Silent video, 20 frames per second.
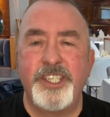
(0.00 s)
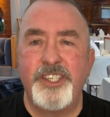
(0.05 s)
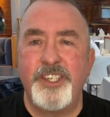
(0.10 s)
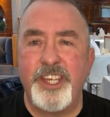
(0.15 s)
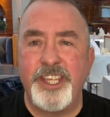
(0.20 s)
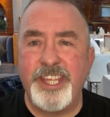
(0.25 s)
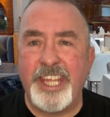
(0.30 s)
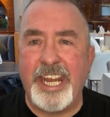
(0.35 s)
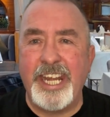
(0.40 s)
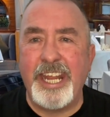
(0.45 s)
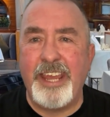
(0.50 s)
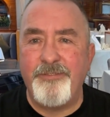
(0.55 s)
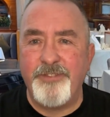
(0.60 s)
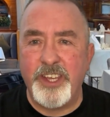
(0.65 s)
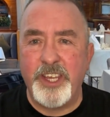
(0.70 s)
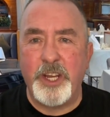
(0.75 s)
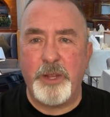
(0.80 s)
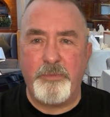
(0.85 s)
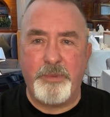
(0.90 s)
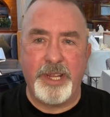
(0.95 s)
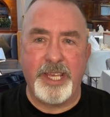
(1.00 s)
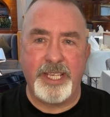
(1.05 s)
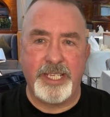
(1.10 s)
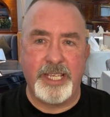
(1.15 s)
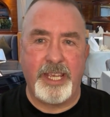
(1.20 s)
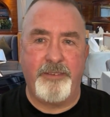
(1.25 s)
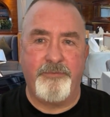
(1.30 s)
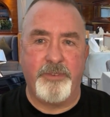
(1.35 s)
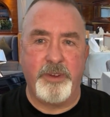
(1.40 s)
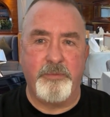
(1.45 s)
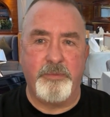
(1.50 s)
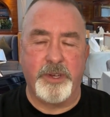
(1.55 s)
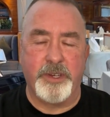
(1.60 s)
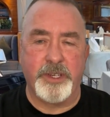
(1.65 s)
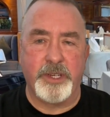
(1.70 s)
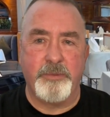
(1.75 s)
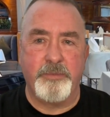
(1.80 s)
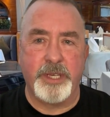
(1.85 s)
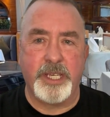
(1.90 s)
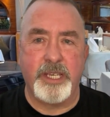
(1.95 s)
they're never going to please
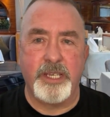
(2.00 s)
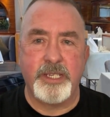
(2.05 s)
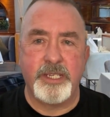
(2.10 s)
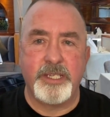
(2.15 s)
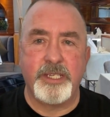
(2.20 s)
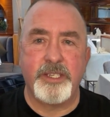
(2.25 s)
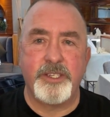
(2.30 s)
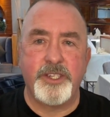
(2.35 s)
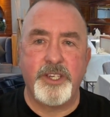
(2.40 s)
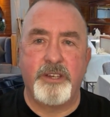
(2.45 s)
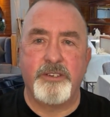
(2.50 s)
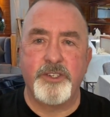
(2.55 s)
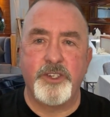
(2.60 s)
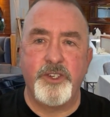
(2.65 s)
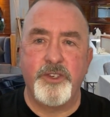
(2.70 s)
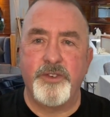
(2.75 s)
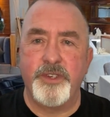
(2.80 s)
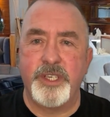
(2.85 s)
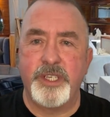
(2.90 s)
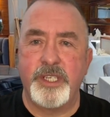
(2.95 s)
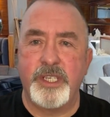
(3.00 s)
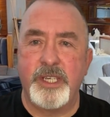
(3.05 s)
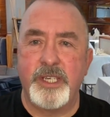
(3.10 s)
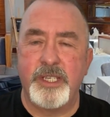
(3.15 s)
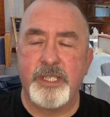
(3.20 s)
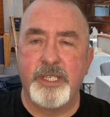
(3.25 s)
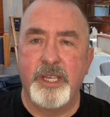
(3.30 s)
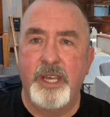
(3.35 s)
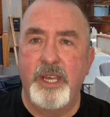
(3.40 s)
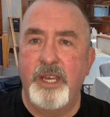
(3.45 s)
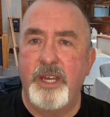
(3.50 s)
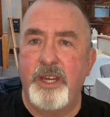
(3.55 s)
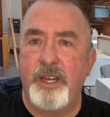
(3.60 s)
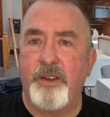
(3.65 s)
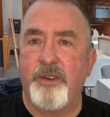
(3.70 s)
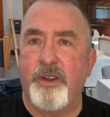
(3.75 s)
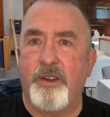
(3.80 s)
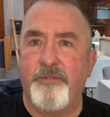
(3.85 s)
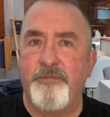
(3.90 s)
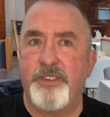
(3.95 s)
everybody because song choices
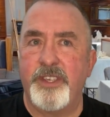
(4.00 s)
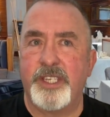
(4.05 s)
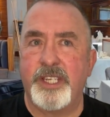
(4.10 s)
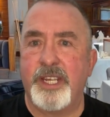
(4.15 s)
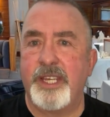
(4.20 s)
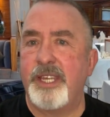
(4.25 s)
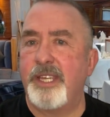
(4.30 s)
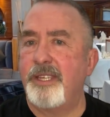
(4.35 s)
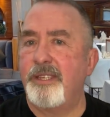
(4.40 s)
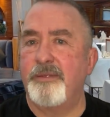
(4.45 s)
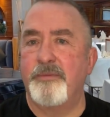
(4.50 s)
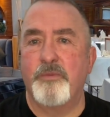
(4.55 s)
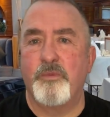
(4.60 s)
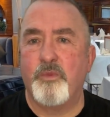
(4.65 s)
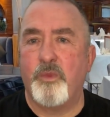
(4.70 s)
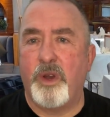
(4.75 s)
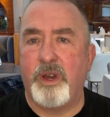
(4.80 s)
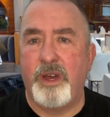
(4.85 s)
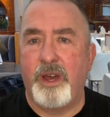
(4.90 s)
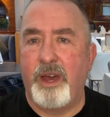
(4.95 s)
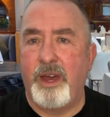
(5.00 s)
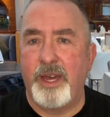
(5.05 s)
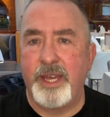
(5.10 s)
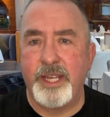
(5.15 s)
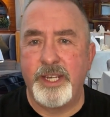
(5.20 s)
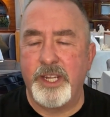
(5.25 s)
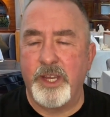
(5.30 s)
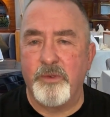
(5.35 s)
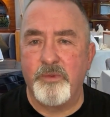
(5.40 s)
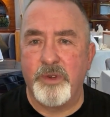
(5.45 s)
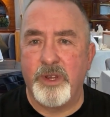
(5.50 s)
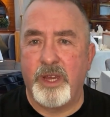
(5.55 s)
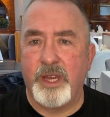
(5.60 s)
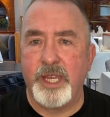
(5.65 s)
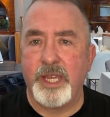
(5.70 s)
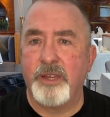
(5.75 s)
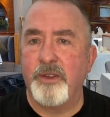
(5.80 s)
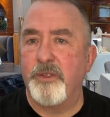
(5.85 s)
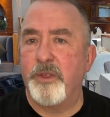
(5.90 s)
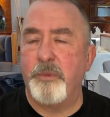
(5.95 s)
are obviously what I don't
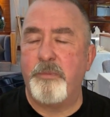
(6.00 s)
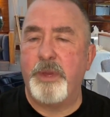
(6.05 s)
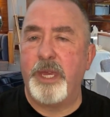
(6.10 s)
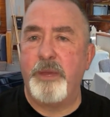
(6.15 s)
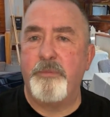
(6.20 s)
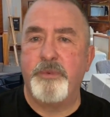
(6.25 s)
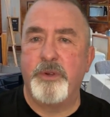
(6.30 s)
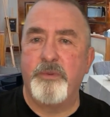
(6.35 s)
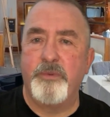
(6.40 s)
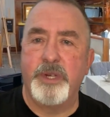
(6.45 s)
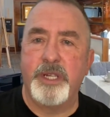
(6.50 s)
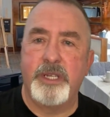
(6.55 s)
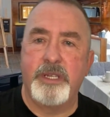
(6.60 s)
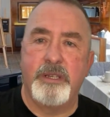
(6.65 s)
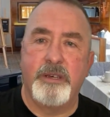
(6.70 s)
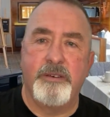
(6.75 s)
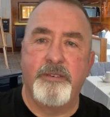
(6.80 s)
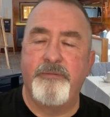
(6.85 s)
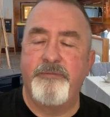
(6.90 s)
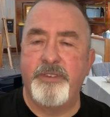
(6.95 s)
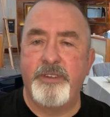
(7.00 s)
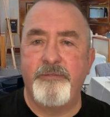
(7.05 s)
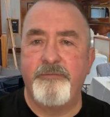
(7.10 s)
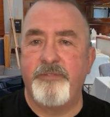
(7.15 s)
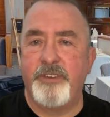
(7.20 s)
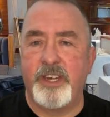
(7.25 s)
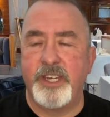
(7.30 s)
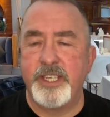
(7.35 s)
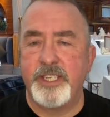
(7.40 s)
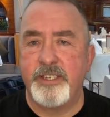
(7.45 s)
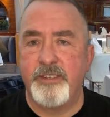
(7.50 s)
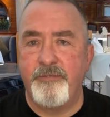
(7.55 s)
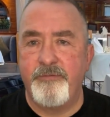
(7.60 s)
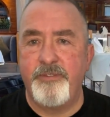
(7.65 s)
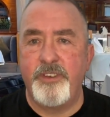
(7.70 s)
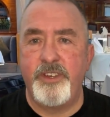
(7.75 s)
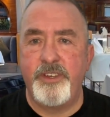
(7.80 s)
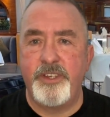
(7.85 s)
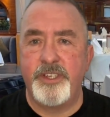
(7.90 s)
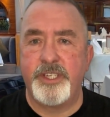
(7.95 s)
like, other people will love, and vice
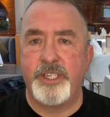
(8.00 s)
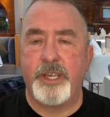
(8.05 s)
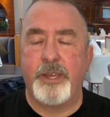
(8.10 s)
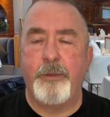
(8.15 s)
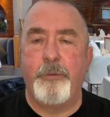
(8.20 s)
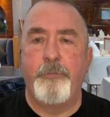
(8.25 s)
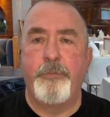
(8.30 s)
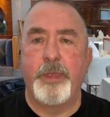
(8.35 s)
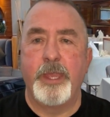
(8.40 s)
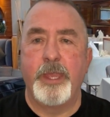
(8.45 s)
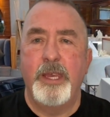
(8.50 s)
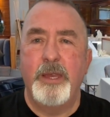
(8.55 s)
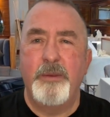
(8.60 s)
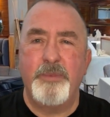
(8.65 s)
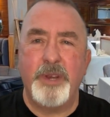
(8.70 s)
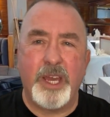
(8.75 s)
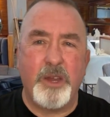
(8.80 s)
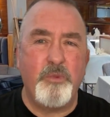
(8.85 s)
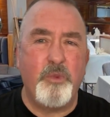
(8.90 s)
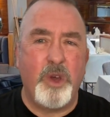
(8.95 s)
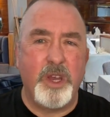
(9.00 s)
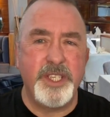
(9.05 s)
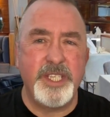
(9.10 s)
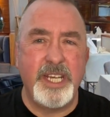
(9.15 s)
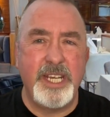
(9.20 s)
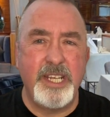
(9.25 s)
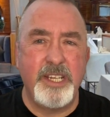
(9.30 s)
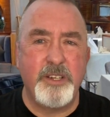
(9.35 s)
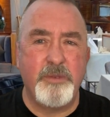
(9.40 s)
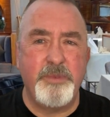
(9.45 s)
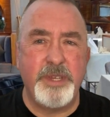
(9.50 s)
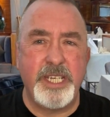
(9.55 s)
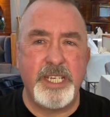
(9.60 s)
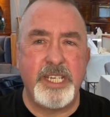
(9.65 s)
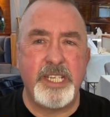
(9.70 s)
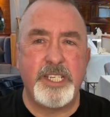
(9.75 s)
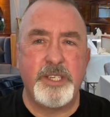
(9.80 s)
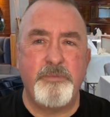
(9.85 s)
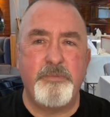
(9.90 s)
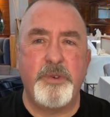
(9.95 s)
versa. But I was a little bit
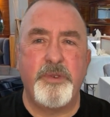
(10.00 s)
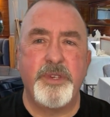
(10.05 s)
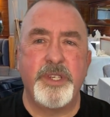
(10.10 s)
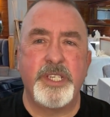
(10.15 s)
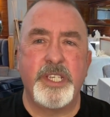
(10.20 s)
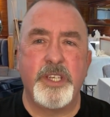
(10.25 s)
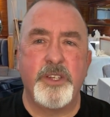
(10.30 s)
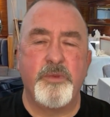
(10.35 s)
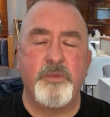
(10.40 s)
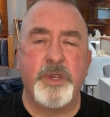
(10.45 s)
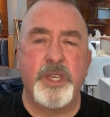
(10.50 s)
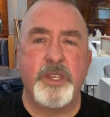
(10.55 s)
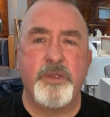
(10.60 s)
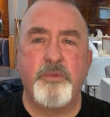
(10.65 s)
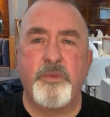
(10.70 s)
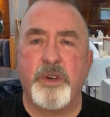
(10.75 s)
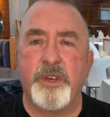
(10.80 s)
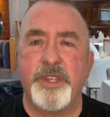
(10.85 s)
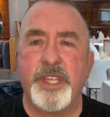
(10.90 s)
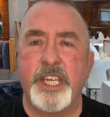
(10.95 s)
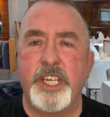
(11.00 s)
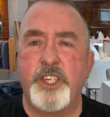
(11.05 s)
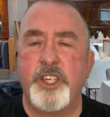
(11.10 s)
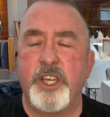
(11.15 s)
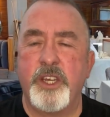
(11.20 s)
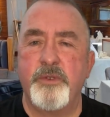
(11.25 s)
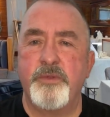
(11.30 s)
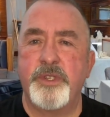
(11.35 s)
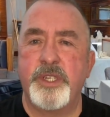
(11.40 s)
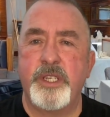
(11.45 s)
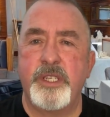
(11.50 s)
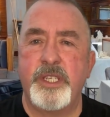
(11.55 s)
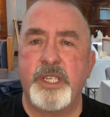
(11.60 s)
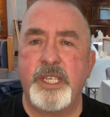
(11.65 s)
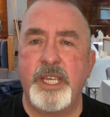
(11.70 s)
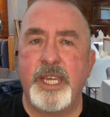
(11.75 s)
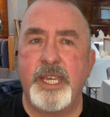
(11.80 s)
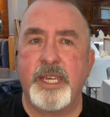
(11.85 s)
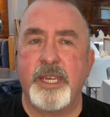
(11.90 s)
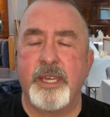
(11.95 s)
disappointed with what they chose to
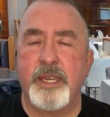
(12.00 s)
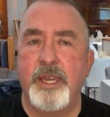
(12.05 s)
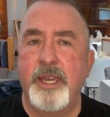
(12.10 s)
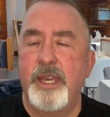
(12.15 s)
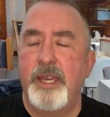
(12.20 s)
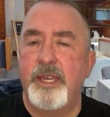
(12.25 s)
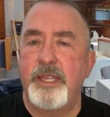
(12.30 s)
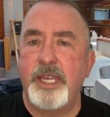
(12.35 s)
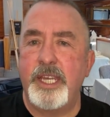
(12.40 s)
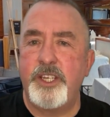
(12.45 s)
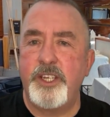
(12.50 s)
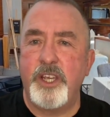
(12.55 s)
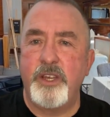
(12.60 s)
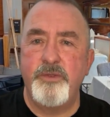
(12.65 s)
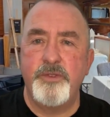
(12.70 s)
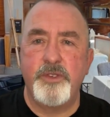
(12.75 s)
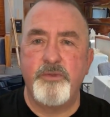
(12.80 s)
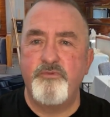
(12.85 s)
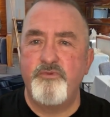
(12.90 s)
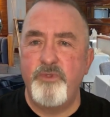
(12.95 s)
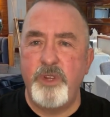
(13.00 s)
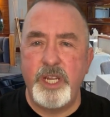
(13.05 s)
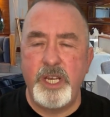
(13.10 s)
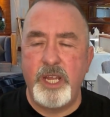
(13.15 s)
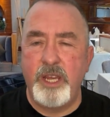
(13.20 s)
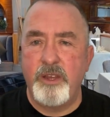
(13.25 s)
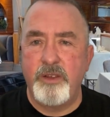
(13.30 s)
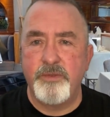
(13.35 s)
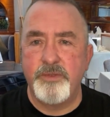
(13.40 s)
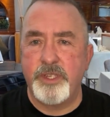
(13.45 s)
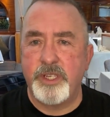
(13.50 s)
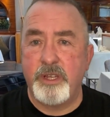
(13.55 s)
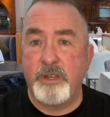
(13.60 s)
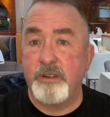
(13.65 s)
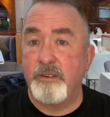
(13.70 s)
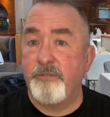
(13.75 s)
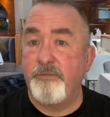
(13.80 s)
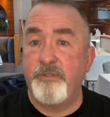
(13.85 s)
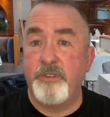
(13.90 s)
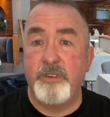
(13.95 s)
sing. They chose a really old
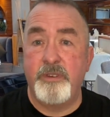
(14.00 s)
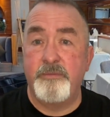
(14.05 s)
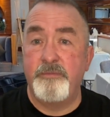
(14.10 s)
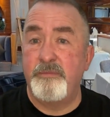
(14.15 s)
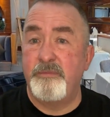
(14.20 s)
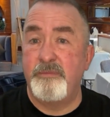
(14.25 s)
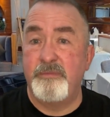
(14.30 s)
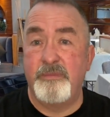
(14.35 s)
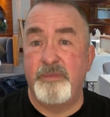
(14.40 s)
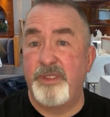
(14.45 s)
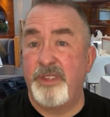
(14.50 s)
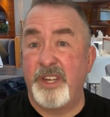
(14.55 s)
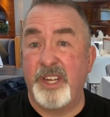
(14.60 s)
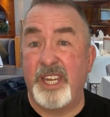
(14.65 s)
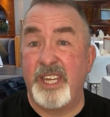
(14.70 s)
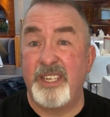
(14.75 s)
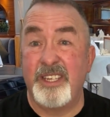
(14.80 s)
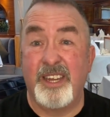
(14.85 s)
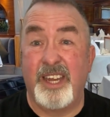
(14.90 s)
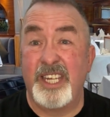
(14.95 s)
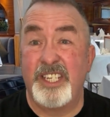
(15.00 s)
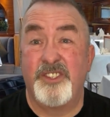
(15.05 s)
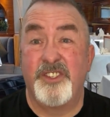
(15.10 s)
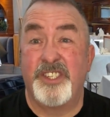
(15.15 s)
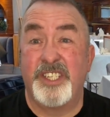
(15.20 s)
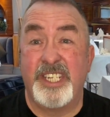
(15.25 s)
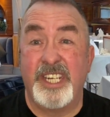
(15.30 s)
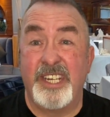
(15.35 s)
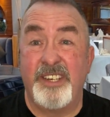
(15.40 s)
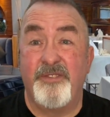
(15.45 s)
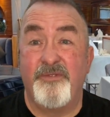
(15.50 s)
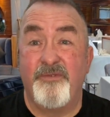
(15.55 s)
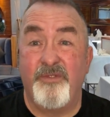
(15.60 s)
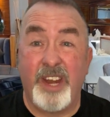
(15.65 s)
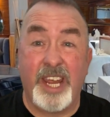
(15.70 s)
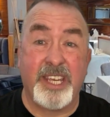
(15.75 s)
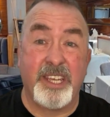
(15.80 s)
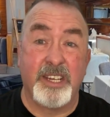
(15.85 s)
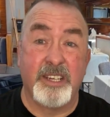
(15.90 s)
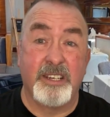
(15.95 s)
song from that I just didn't
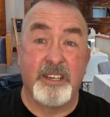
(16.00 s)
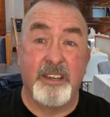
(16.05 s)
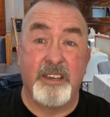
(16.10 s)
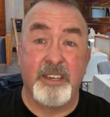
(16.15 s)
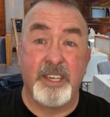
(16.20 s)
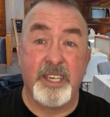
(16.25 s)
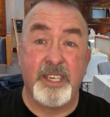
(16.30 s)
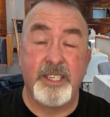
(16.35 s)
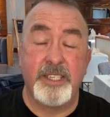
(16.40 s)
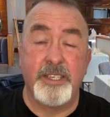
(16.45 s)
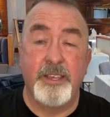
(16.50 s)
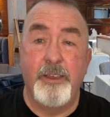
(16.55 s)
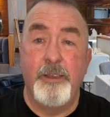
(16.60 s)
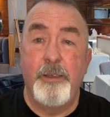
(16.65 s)
recognise.